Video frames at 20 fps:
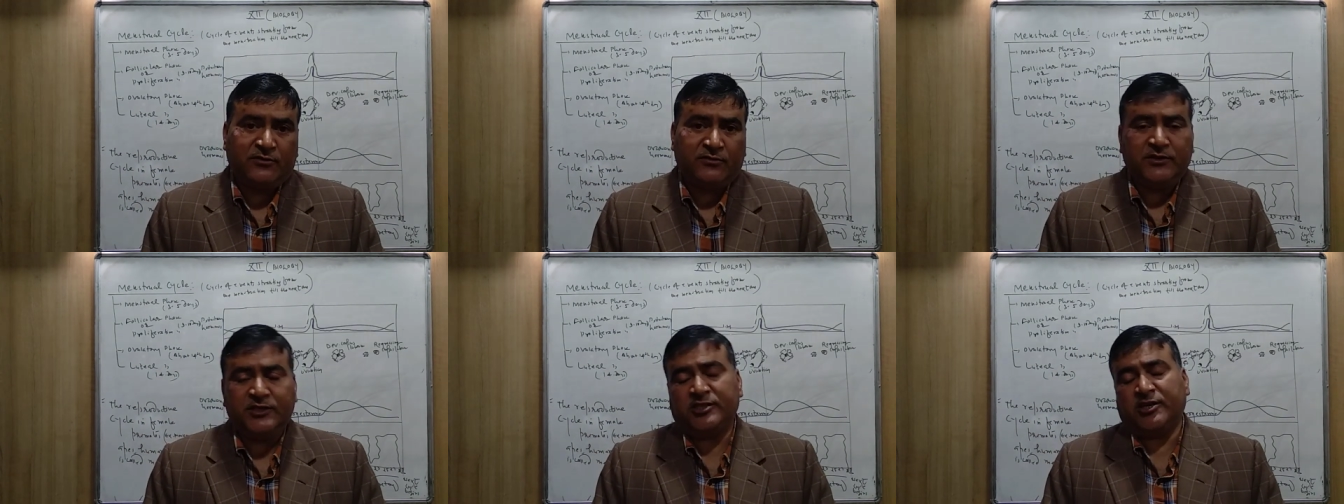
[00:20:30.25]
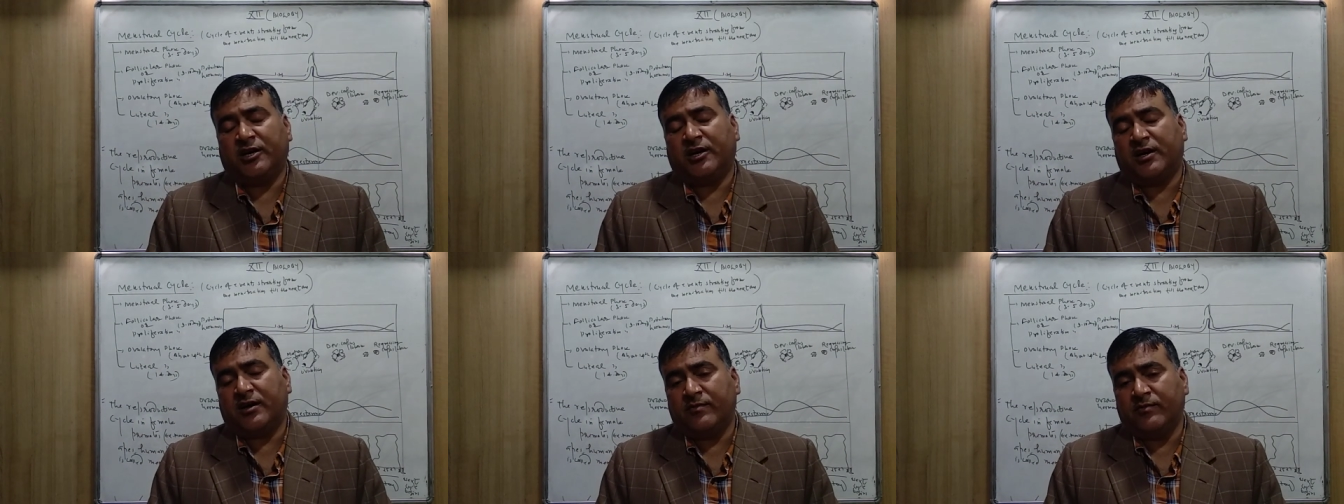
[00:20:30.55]
which
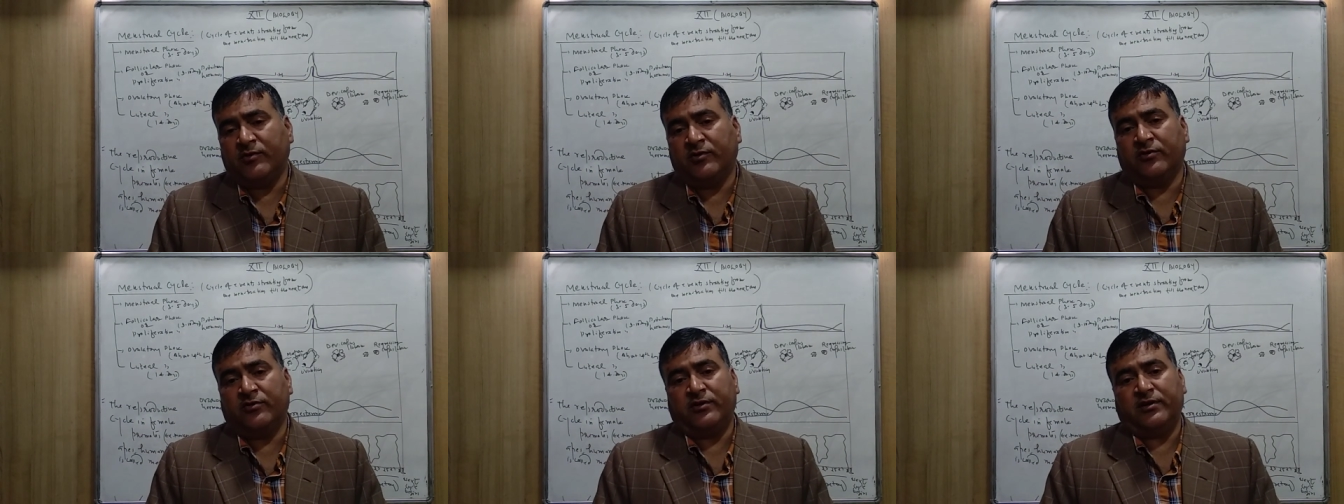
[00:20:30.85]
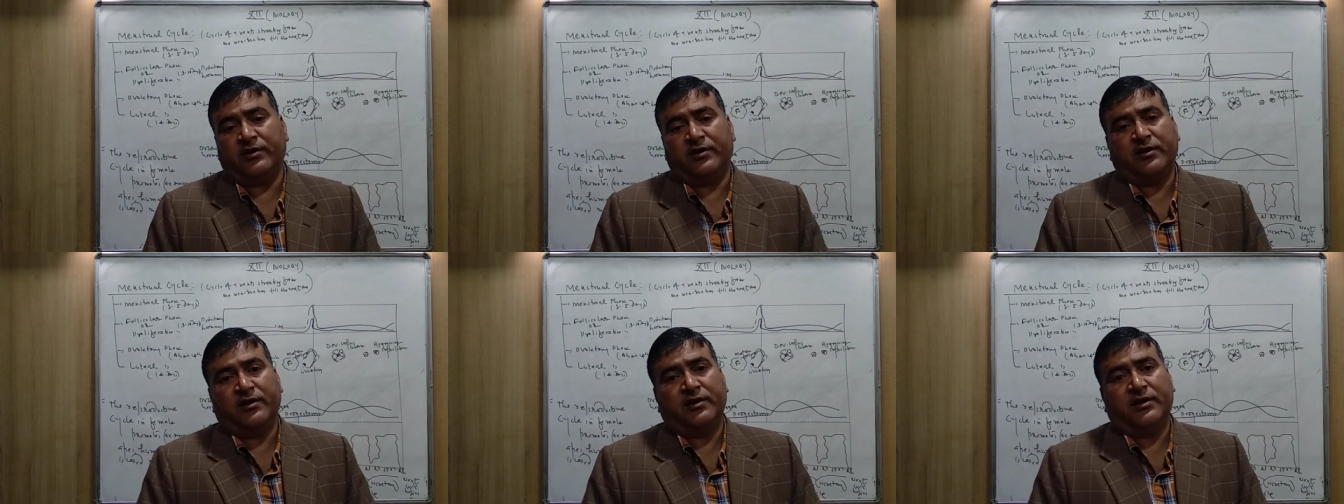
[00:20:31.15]

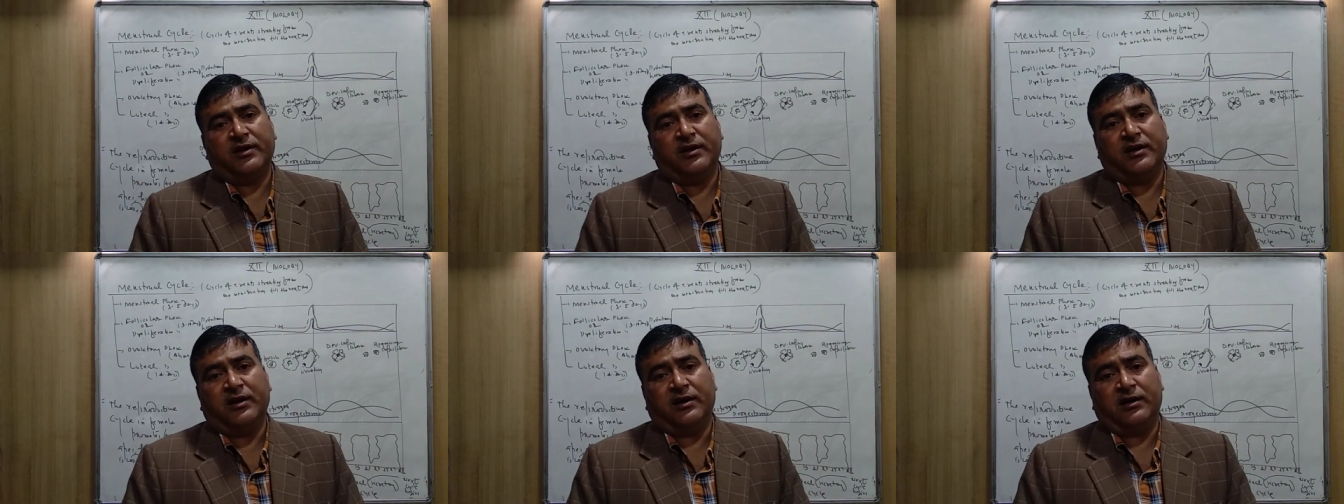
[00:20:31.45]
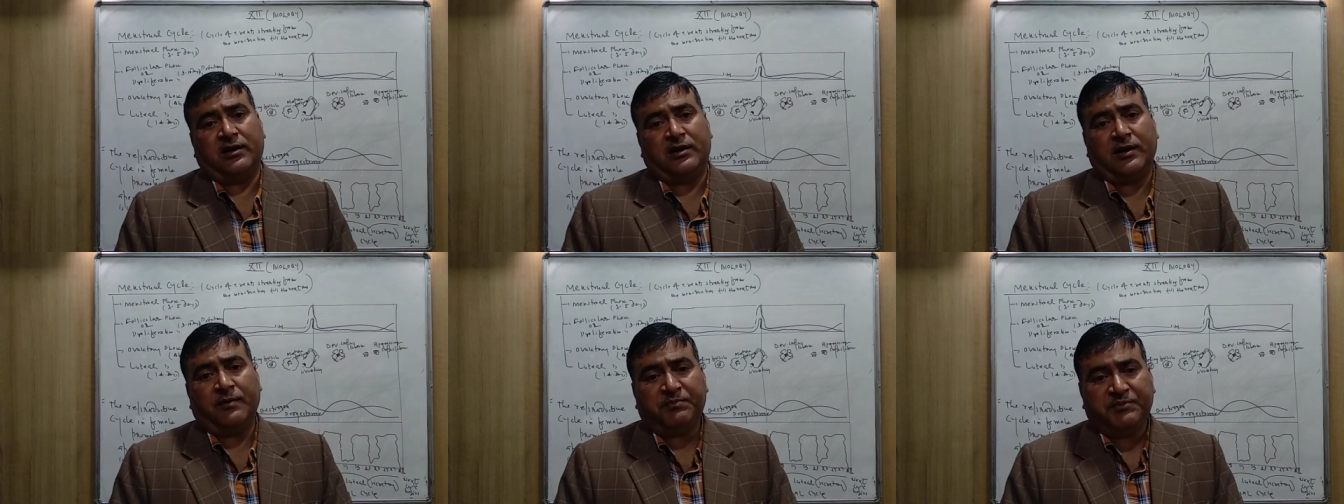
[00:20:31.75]
hormone
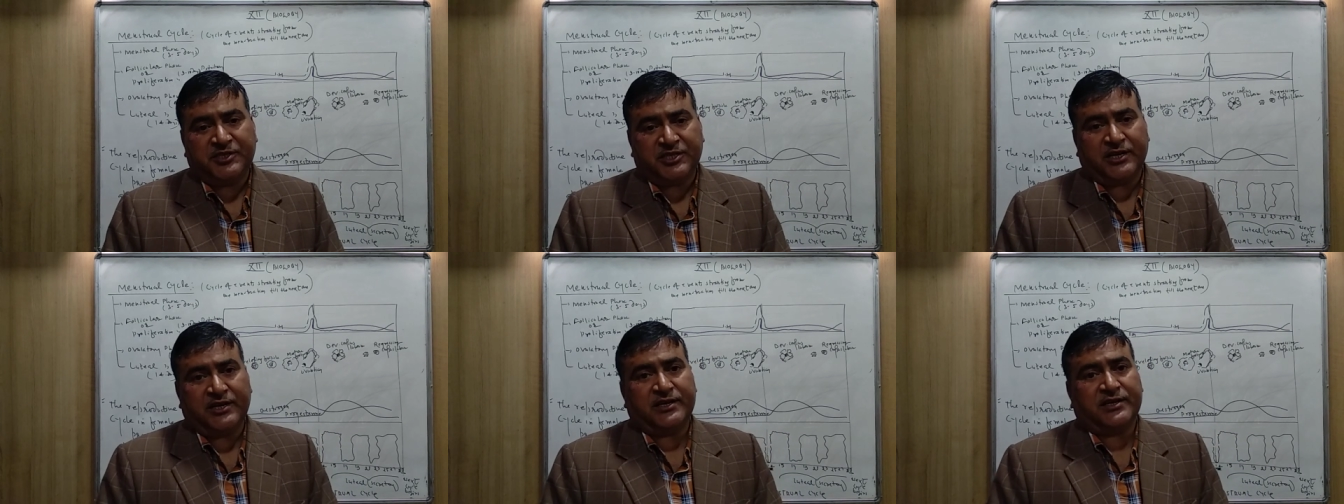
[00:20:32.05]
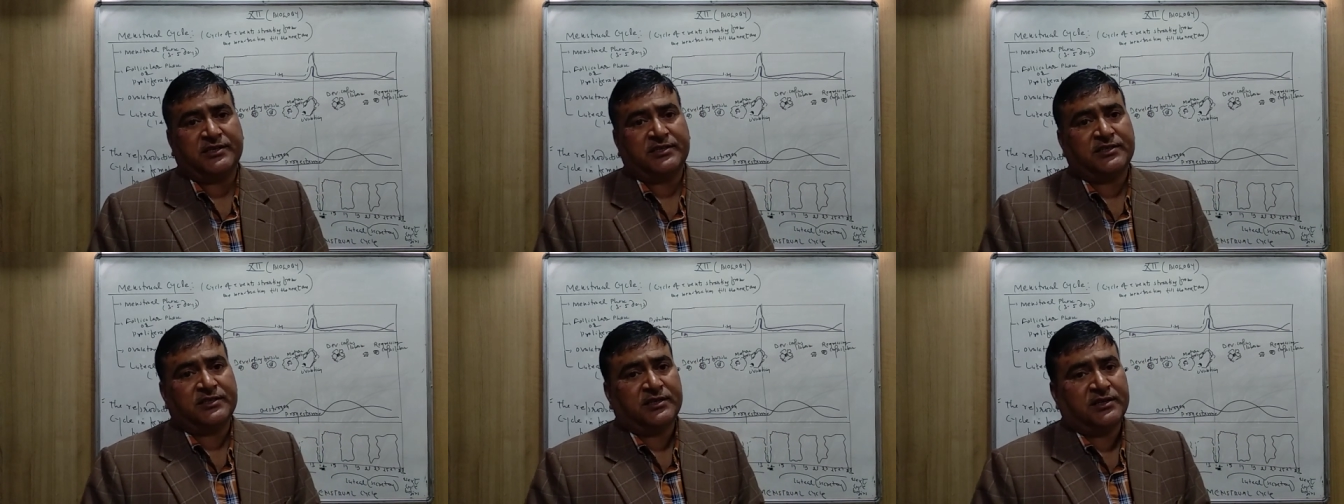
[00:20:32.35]

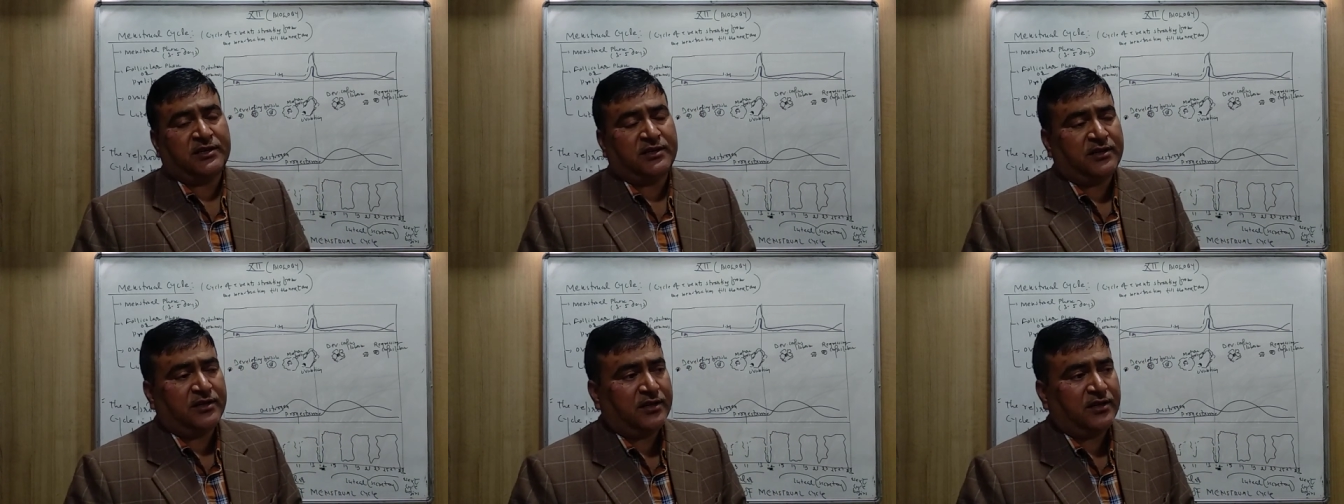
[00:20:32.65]
ruptures